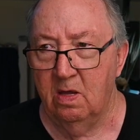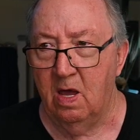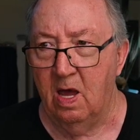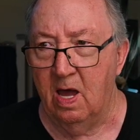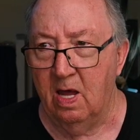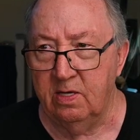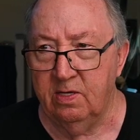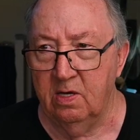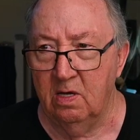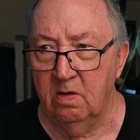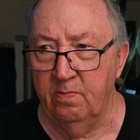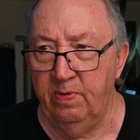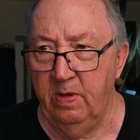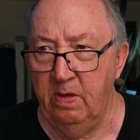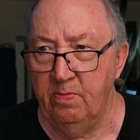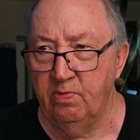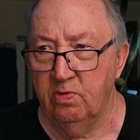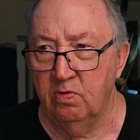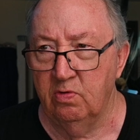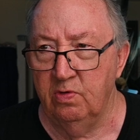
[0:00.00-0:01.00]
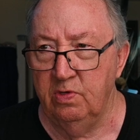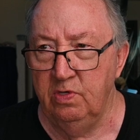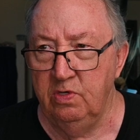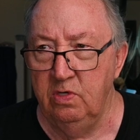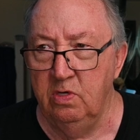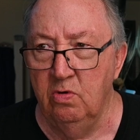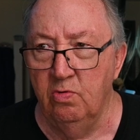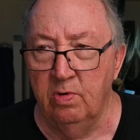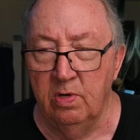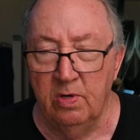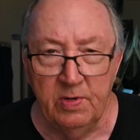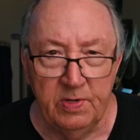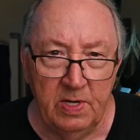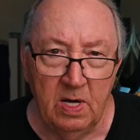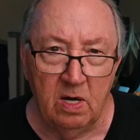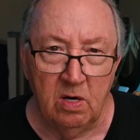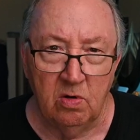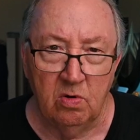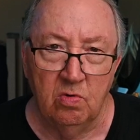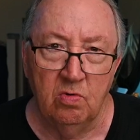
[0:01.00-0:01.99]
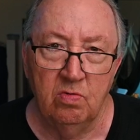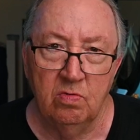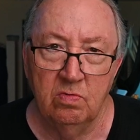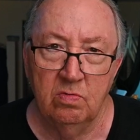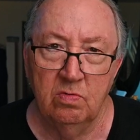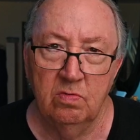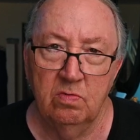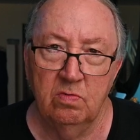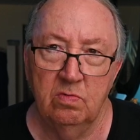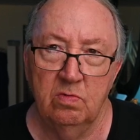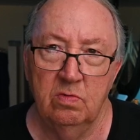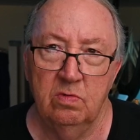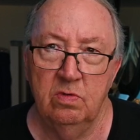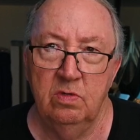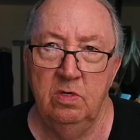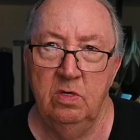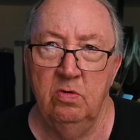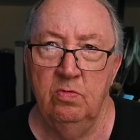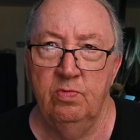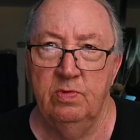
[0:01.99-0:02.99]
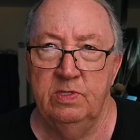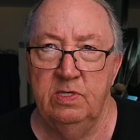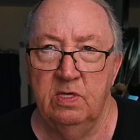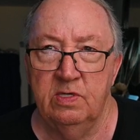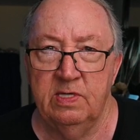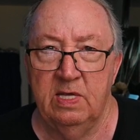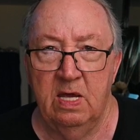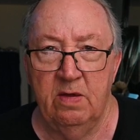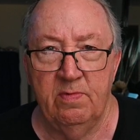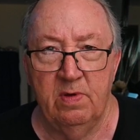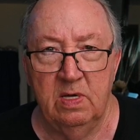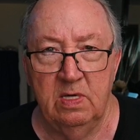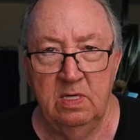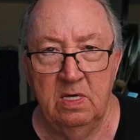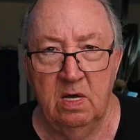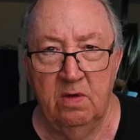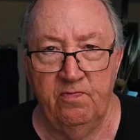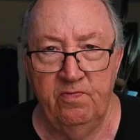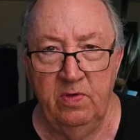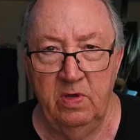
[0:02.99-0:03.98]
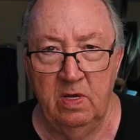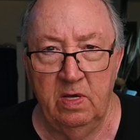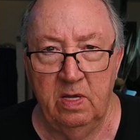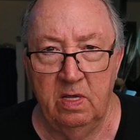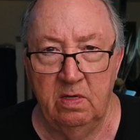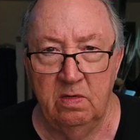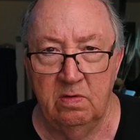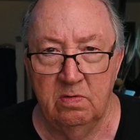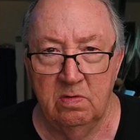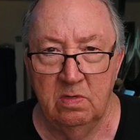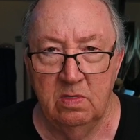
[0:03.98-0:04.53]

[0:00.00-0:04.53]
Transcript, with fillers: I tell people you will know you will just have a gut feeling.